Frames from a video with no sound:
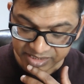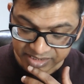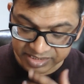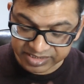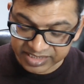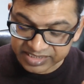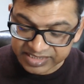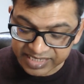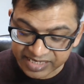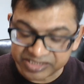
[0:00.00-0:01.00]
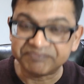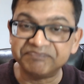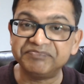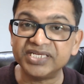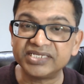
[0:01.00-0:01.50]
He said the tenants
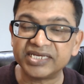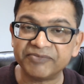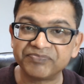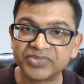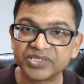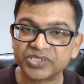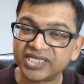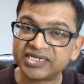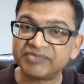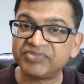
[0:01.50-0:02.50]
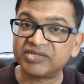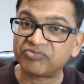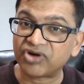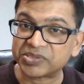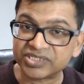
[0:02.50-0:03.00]
beat him, just like they beat the
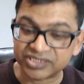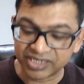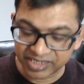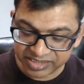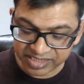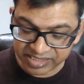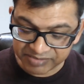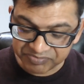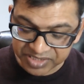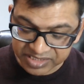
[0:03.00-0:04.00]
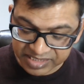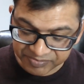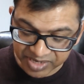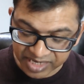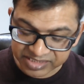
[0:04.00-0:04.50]
prophets. He said they beat
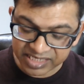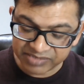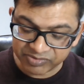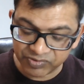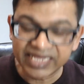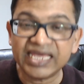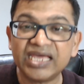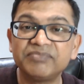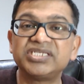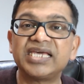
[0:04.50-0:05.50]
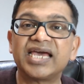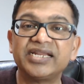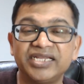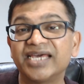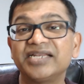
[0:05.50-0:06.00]
him and sent him away
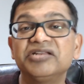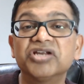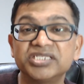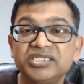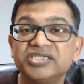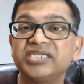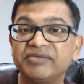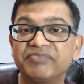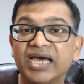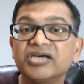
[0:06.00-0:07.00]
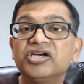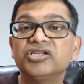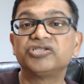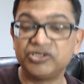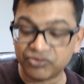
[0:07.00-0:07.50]
empty-handed. He had nothing to take back
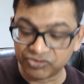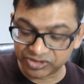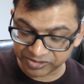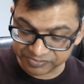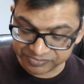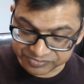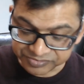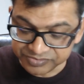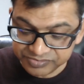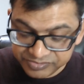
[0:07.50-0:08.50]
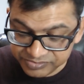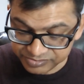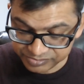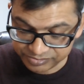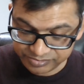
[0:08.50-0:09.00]
to the owner.
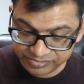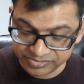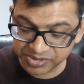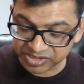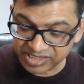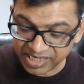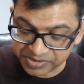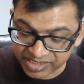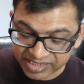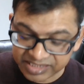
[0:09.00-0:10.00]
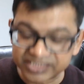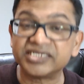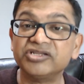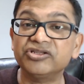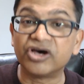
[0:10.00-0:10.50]
Verse 11, he sent
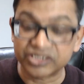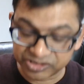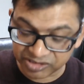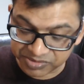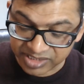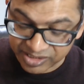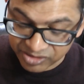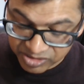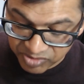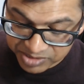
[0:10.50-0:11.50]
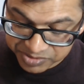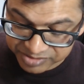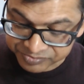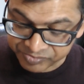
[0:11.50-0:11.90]
another servant, another prophet.